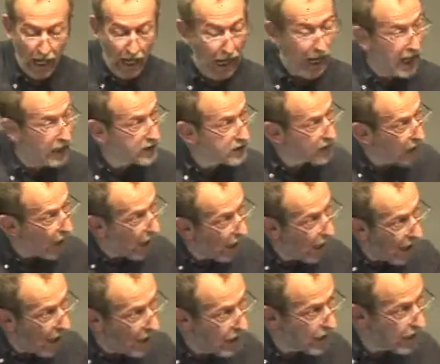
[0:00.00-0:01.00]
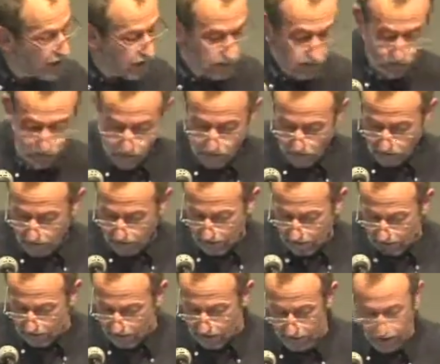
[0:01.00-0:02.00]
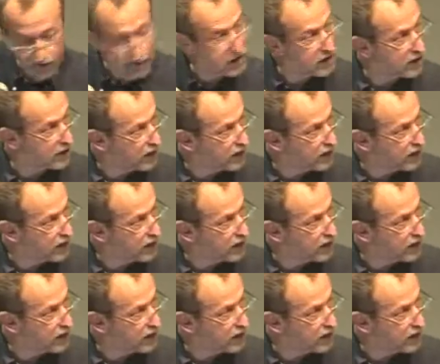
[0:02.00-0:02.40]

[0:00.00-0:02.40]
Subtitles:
And I thought that this,